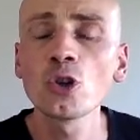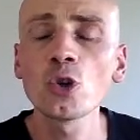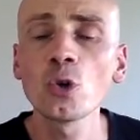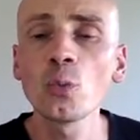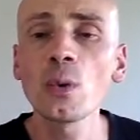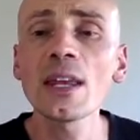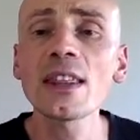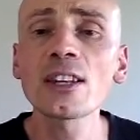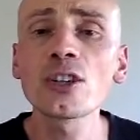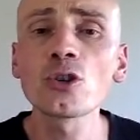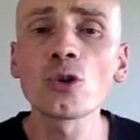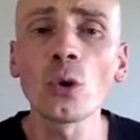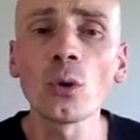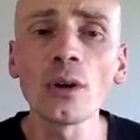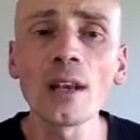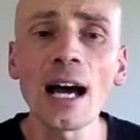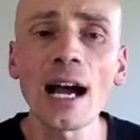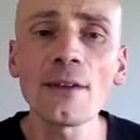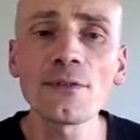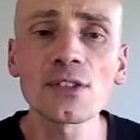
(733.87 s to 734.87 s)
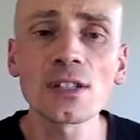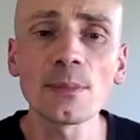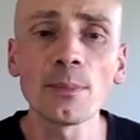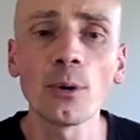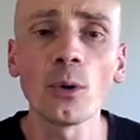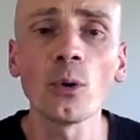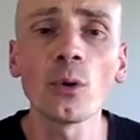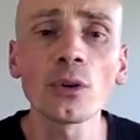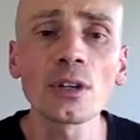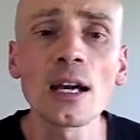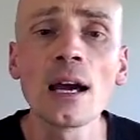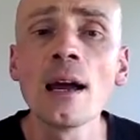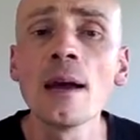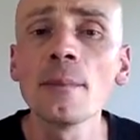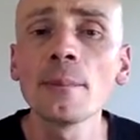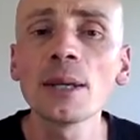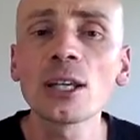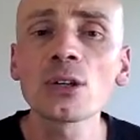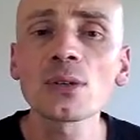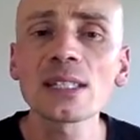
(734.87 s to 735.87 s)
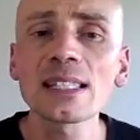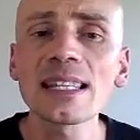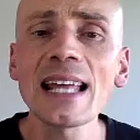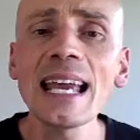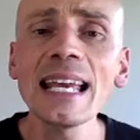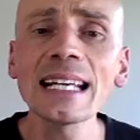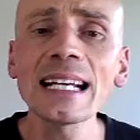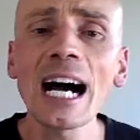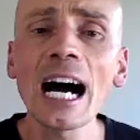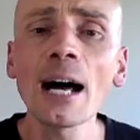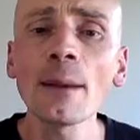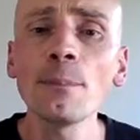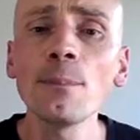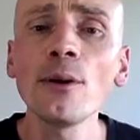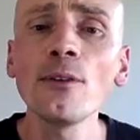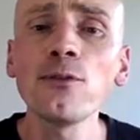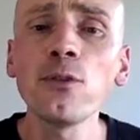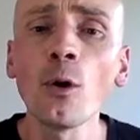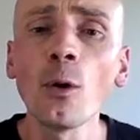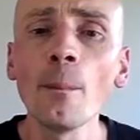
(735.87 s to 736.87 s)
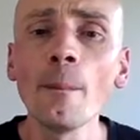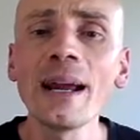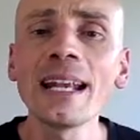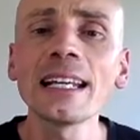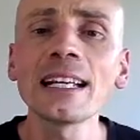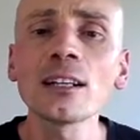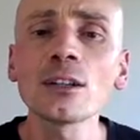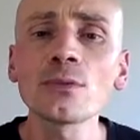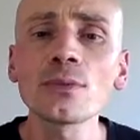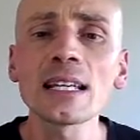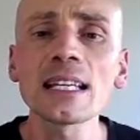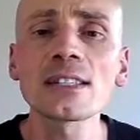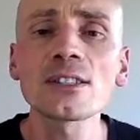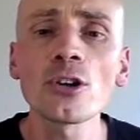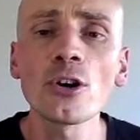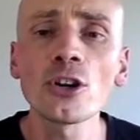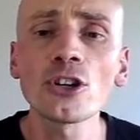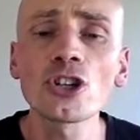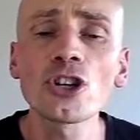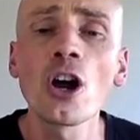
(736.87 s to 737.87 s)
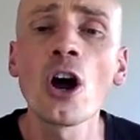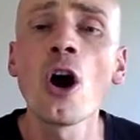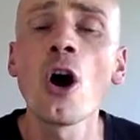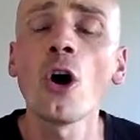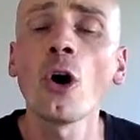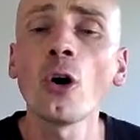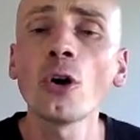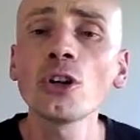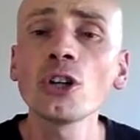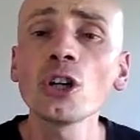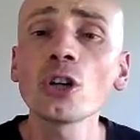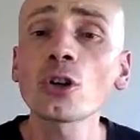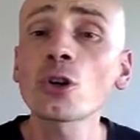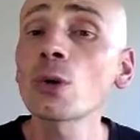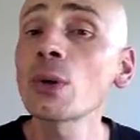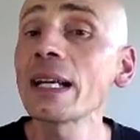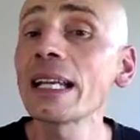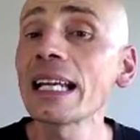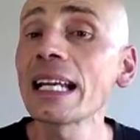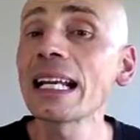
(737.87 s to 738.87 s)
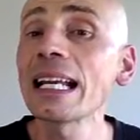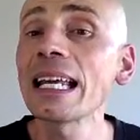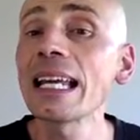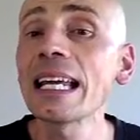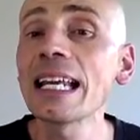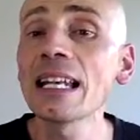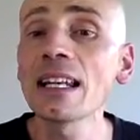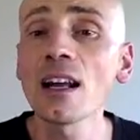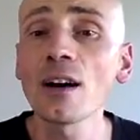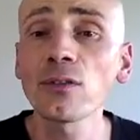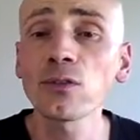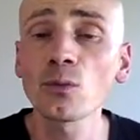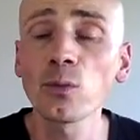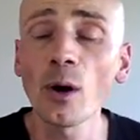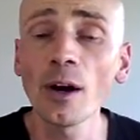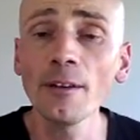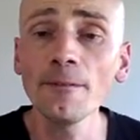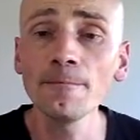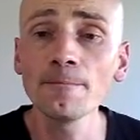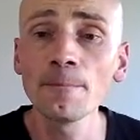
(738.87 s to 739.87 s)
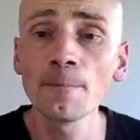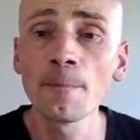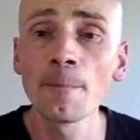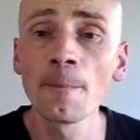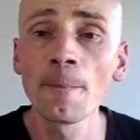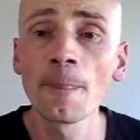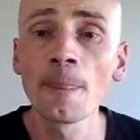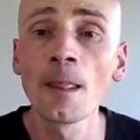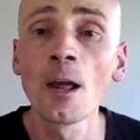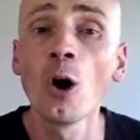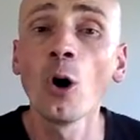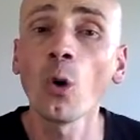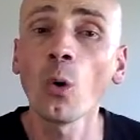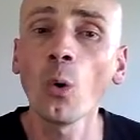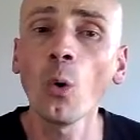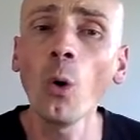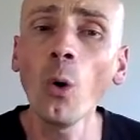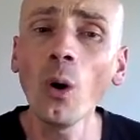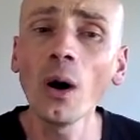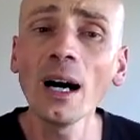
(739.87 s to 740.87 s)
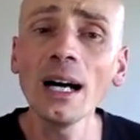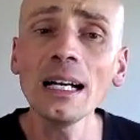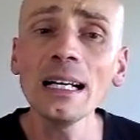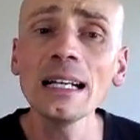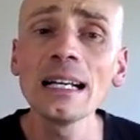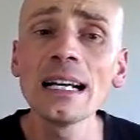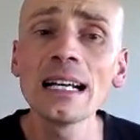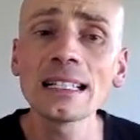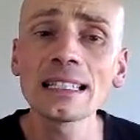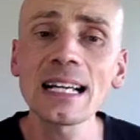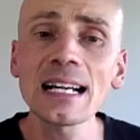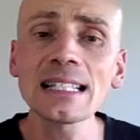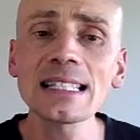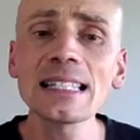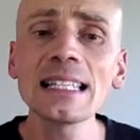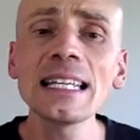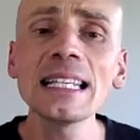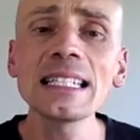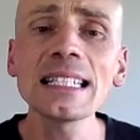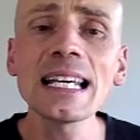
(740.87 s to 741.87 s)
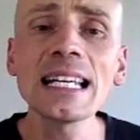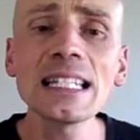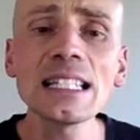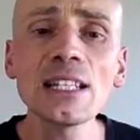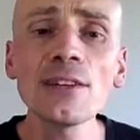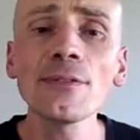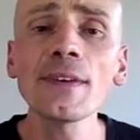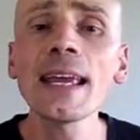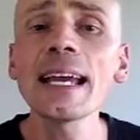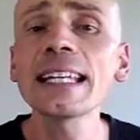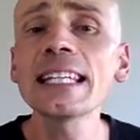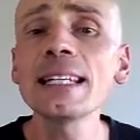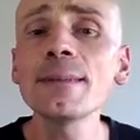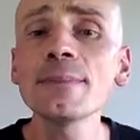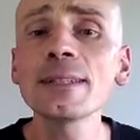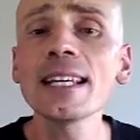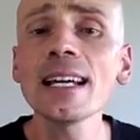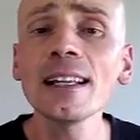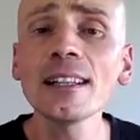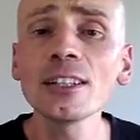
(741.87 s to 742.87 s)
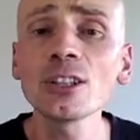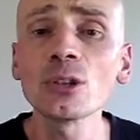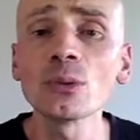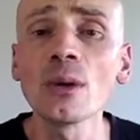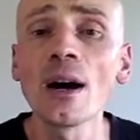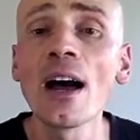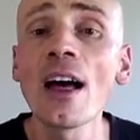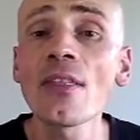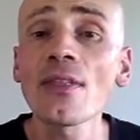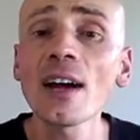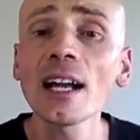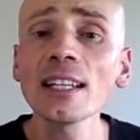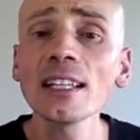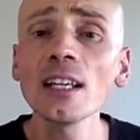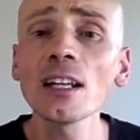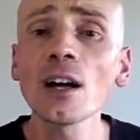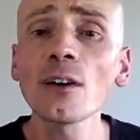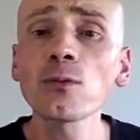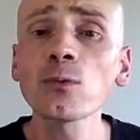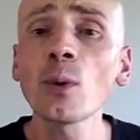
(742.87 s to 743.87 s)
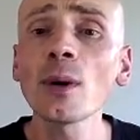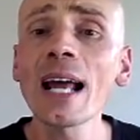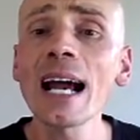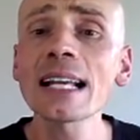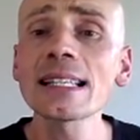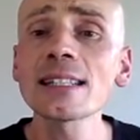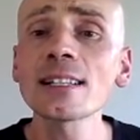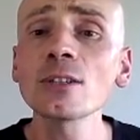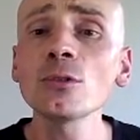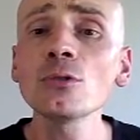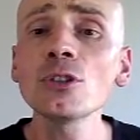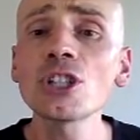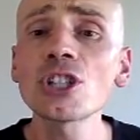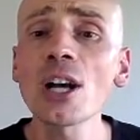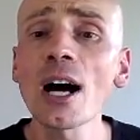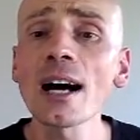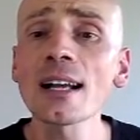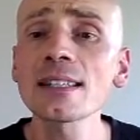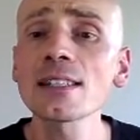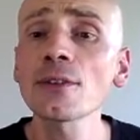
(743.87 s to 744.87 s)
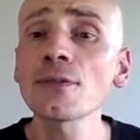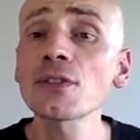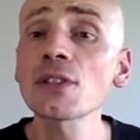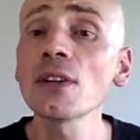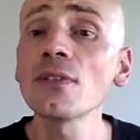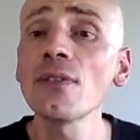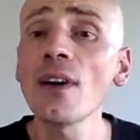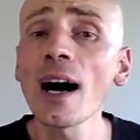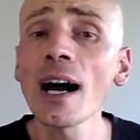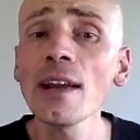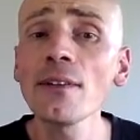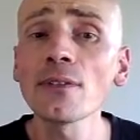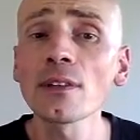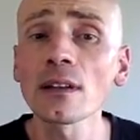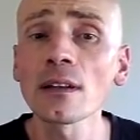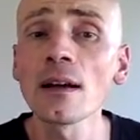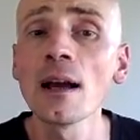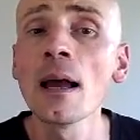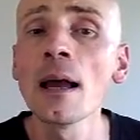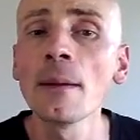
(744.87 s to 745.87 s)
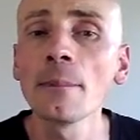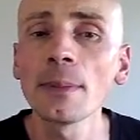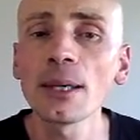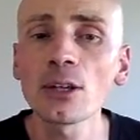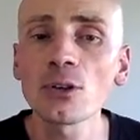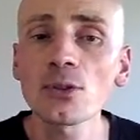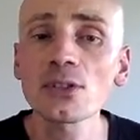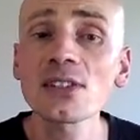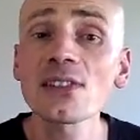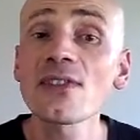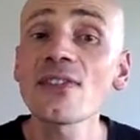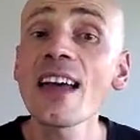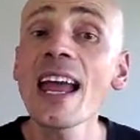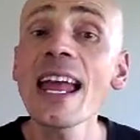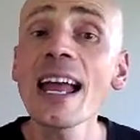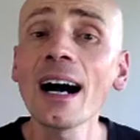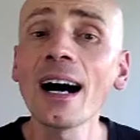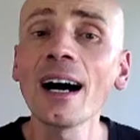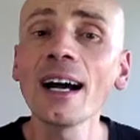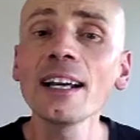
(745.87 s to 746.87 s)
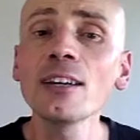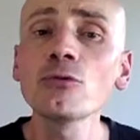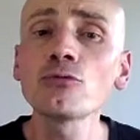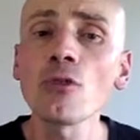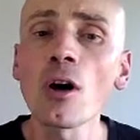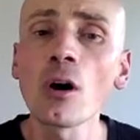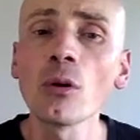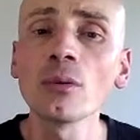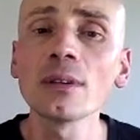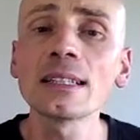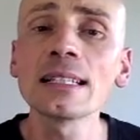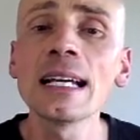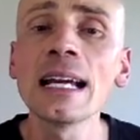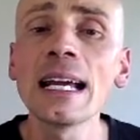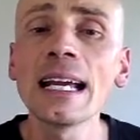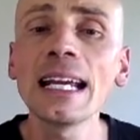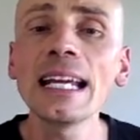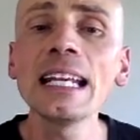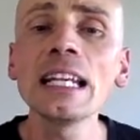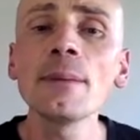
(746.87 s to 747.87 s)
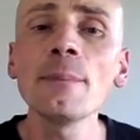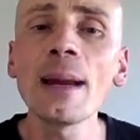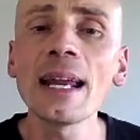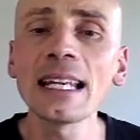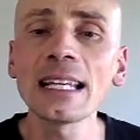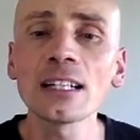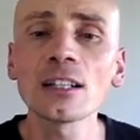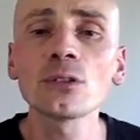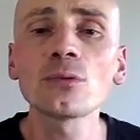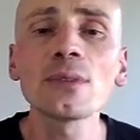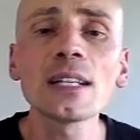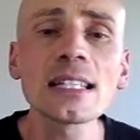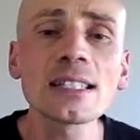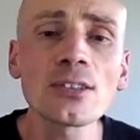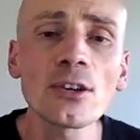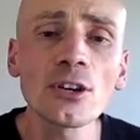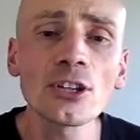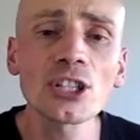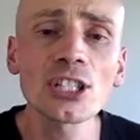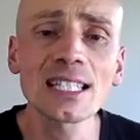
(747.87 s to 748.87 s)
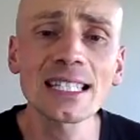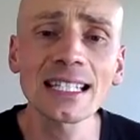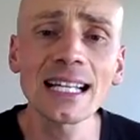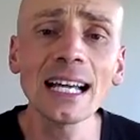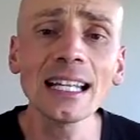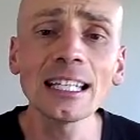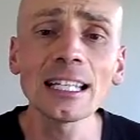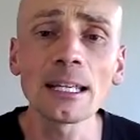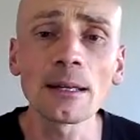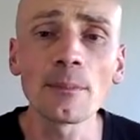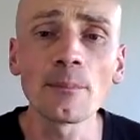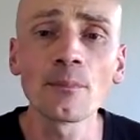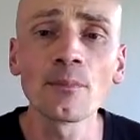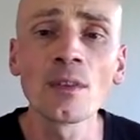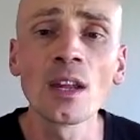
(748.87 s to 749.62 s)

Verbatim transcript: to withdraw life support because they can't perform medical research on your critically ill loved one? Or does the intensive care team tell you that your loved one has a good chance of survival because they are enrolled in a medical research study